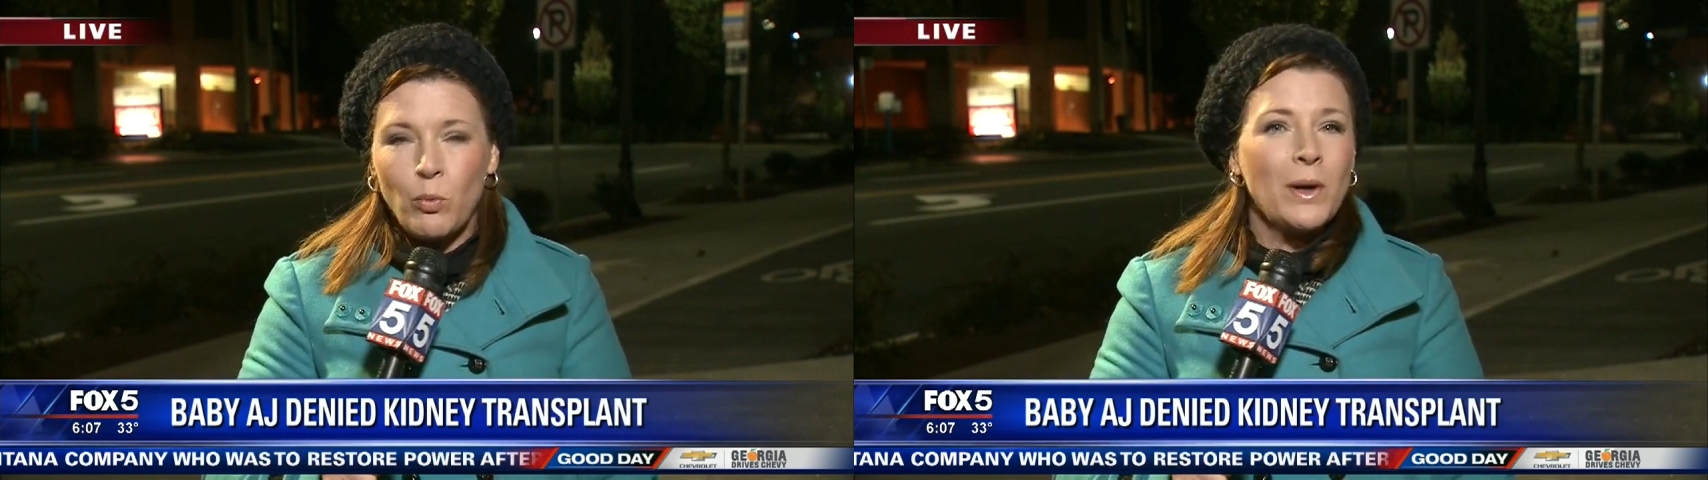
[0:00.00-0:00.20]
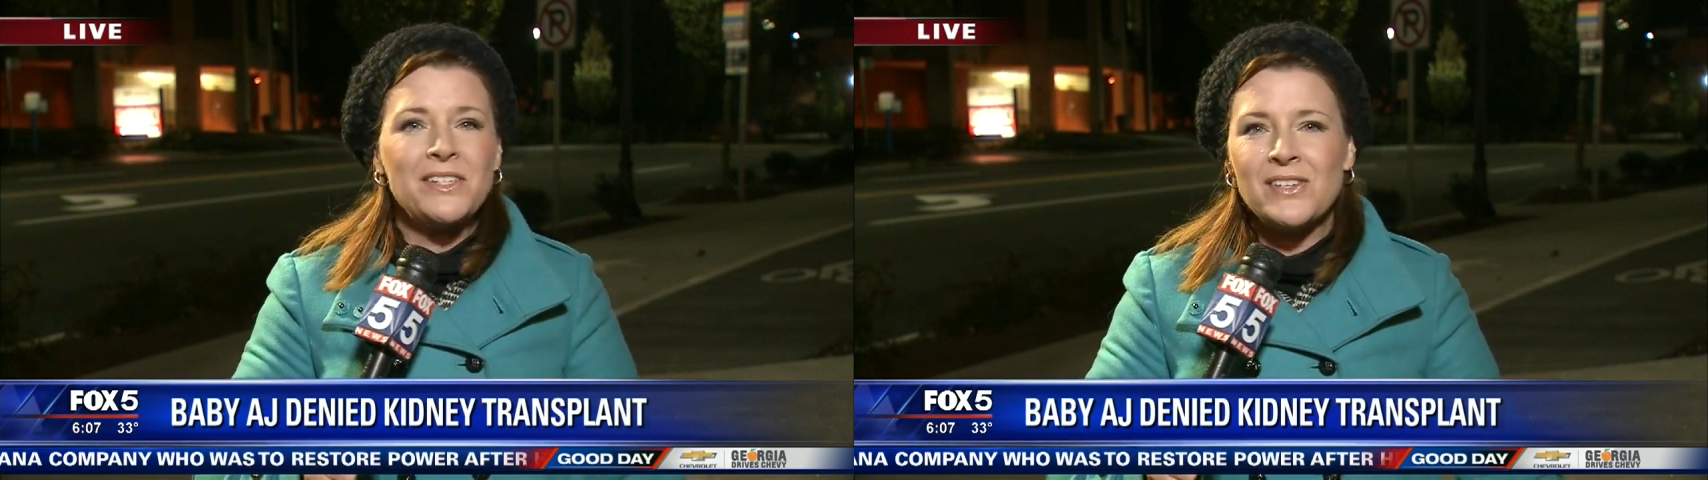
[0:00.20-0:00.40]

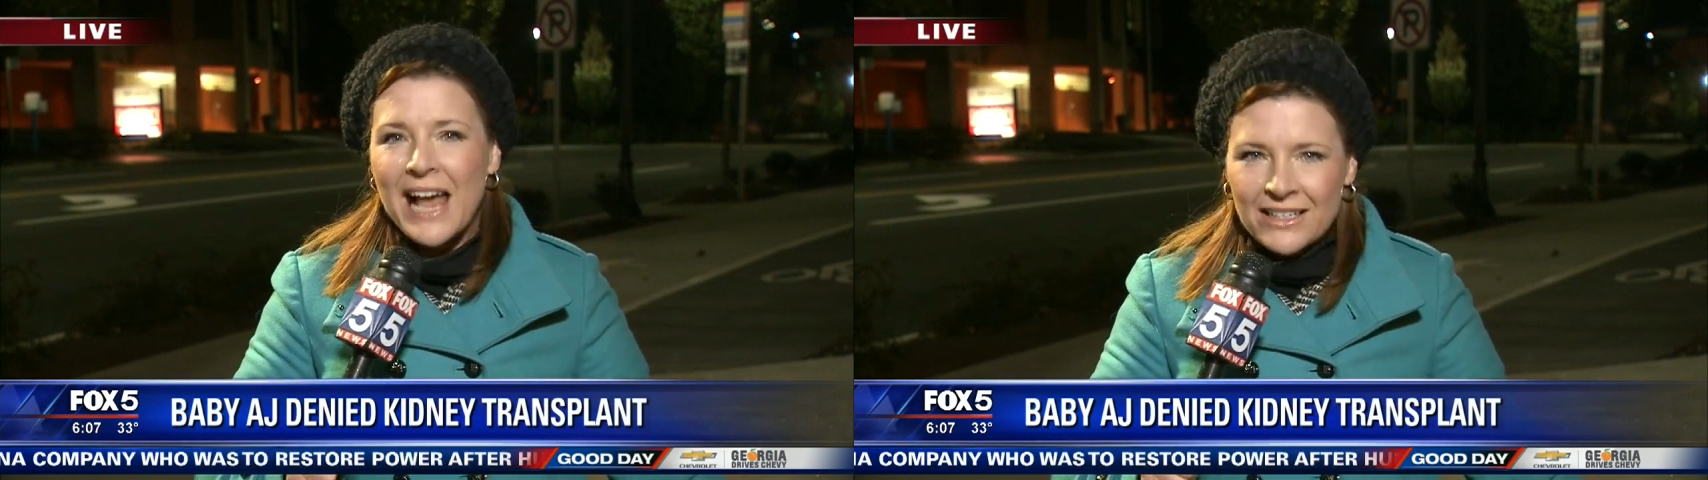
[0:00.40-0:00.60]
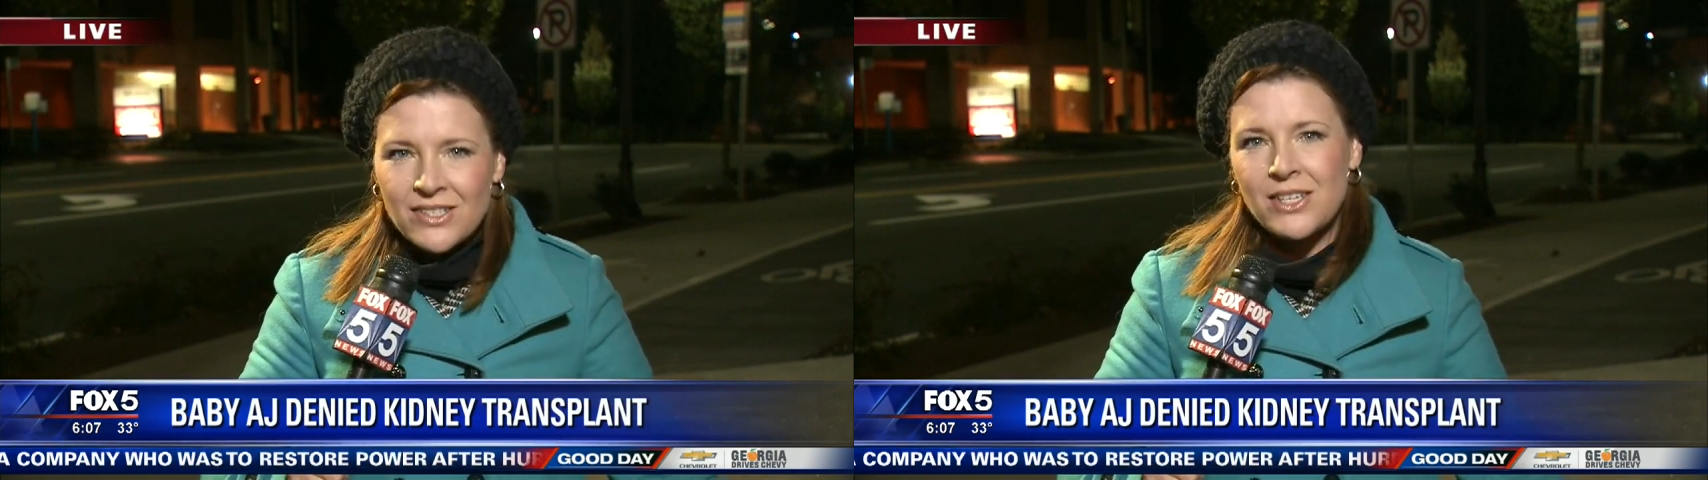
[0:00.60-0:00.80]
What's
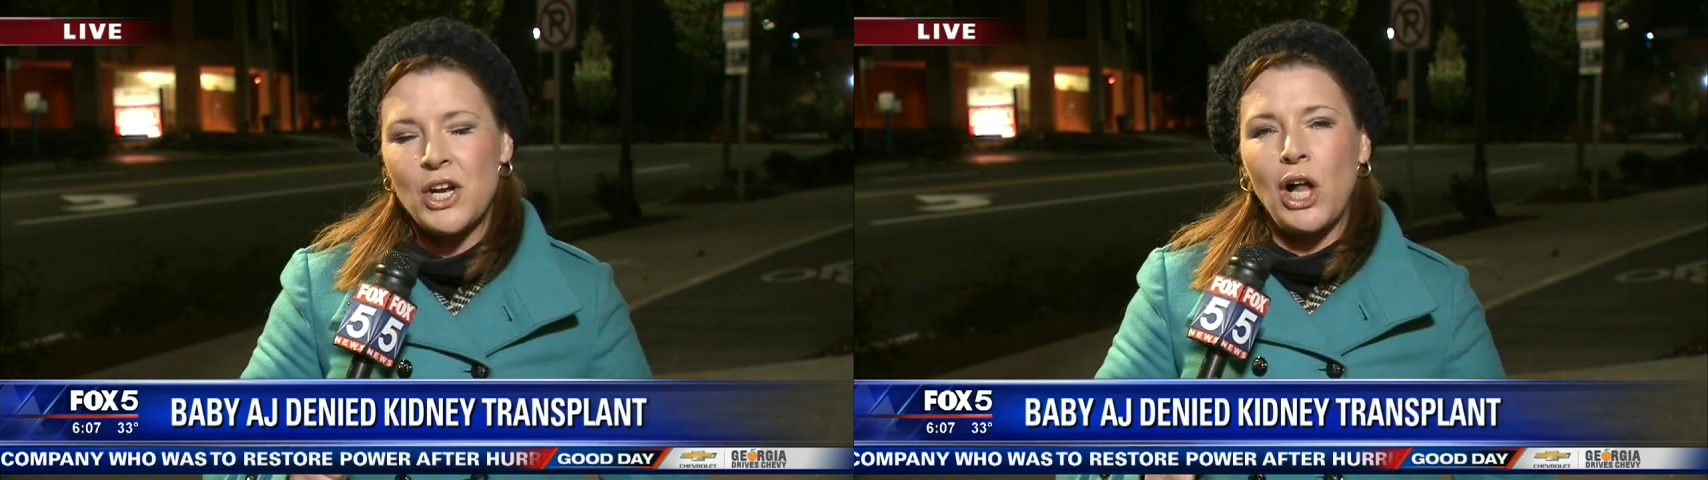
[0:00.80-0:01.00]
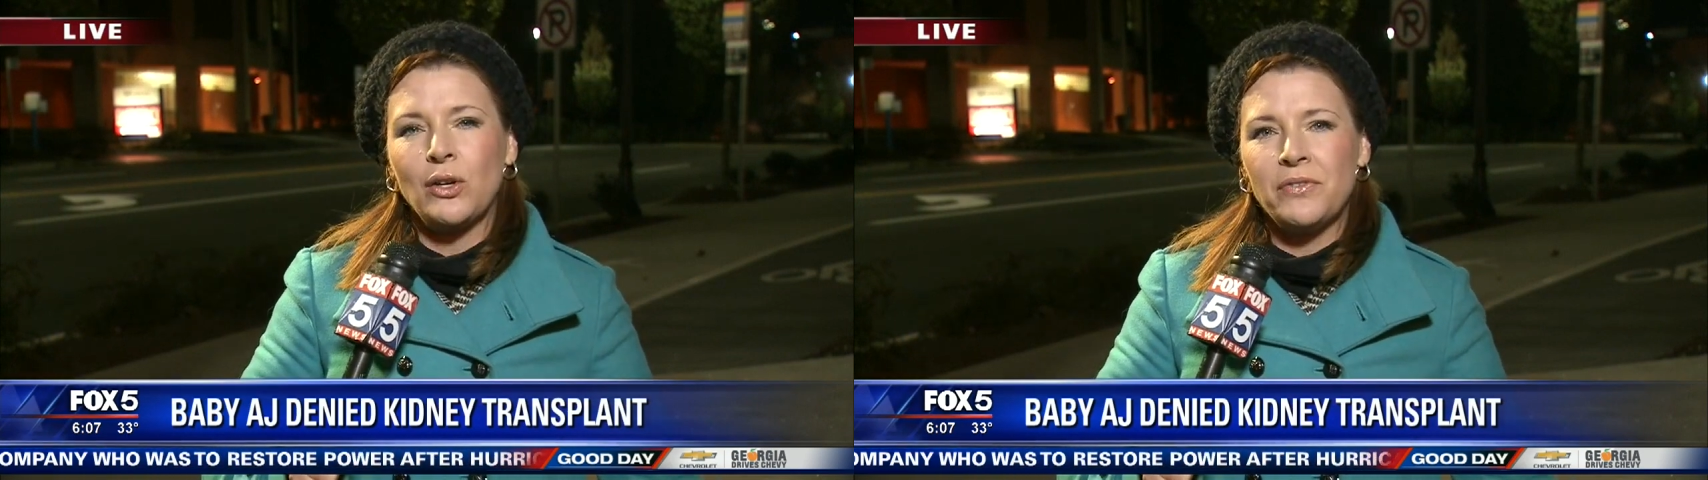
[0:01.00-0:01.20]
next
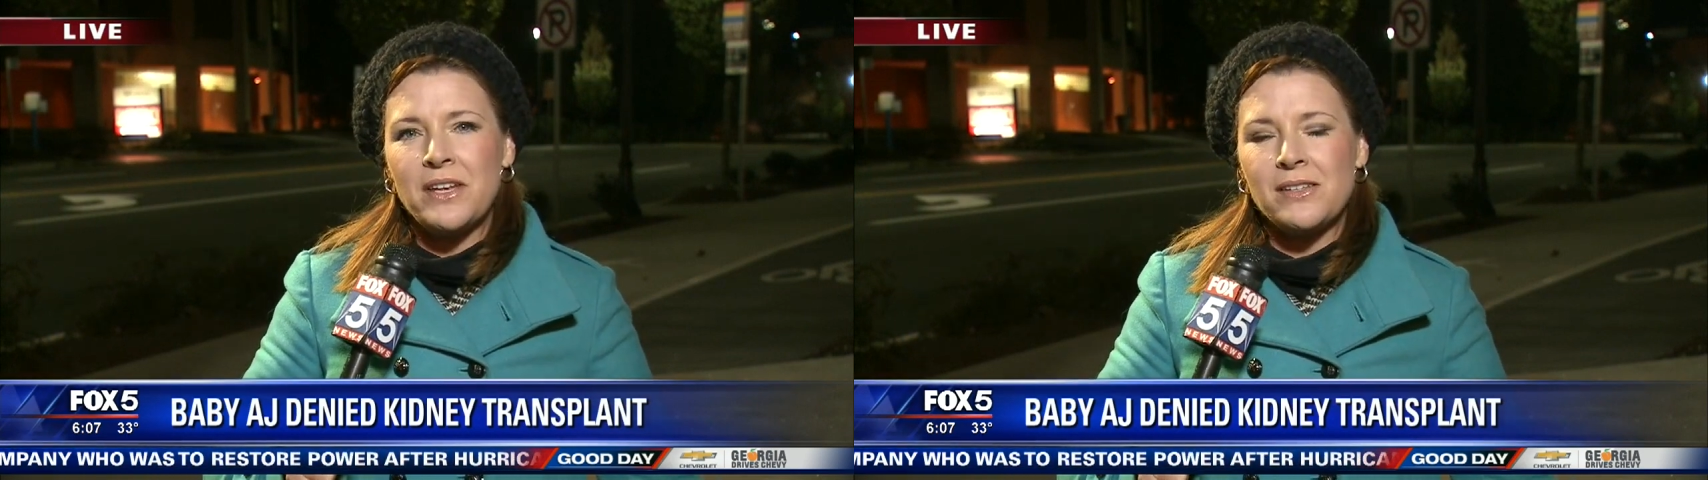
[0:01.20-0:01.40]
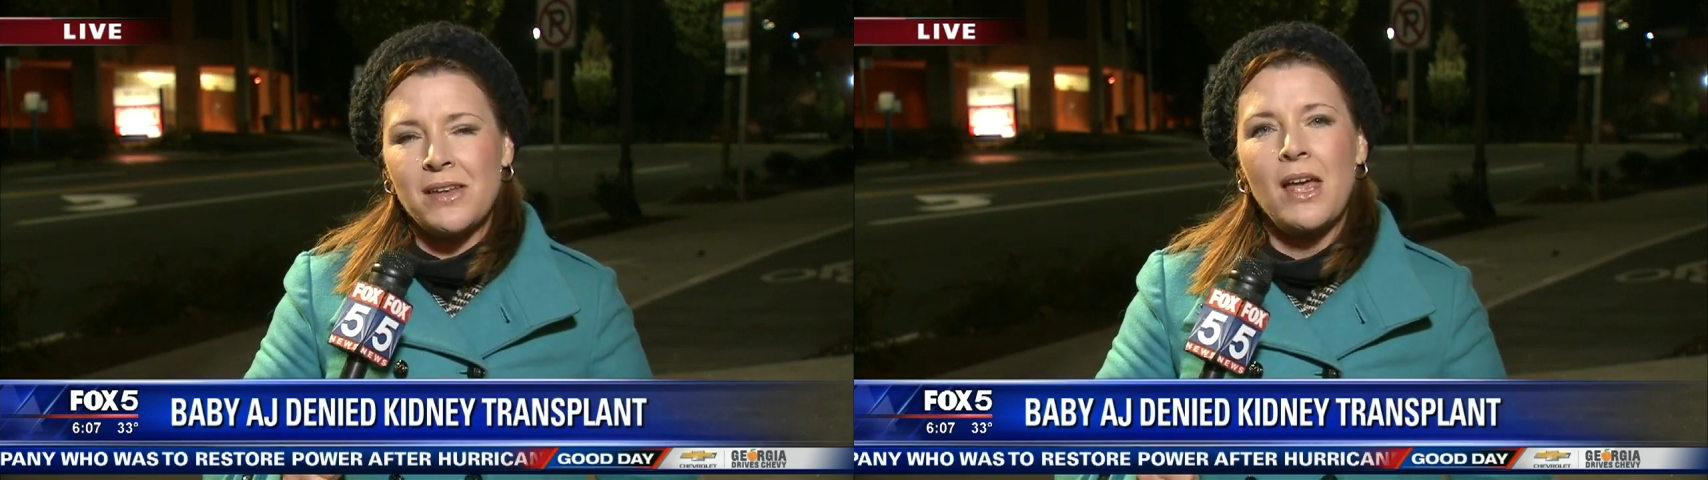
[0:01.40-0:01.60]
in all of
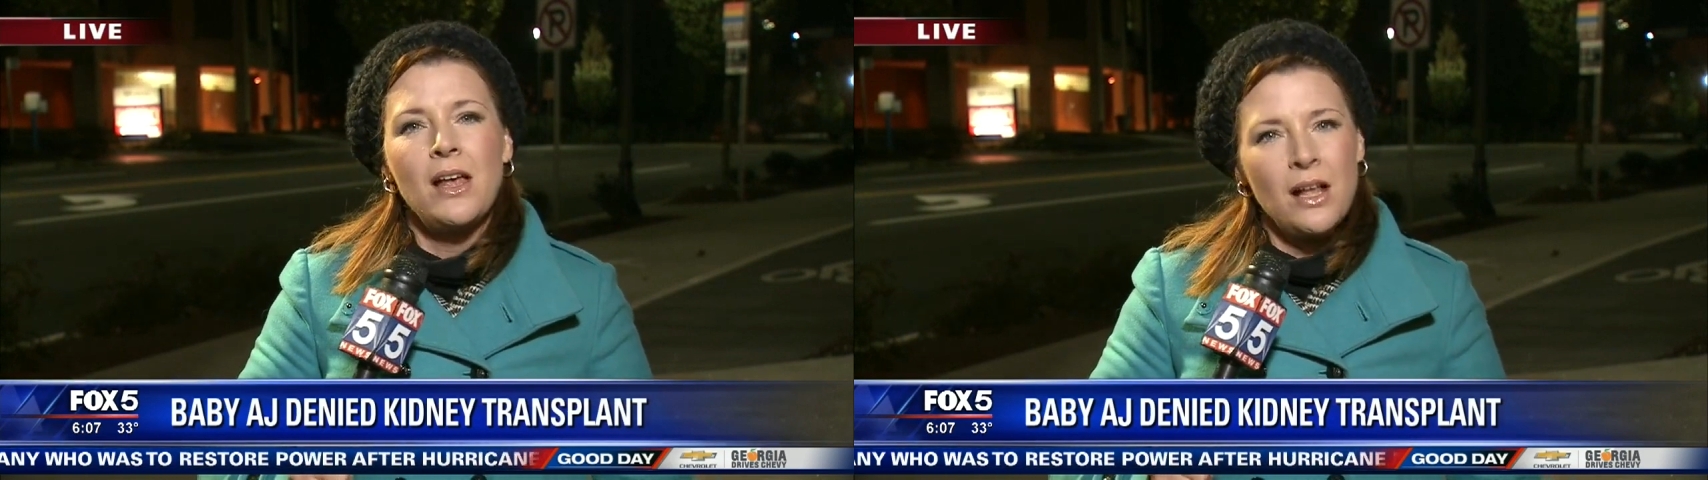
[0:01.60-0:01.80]
this?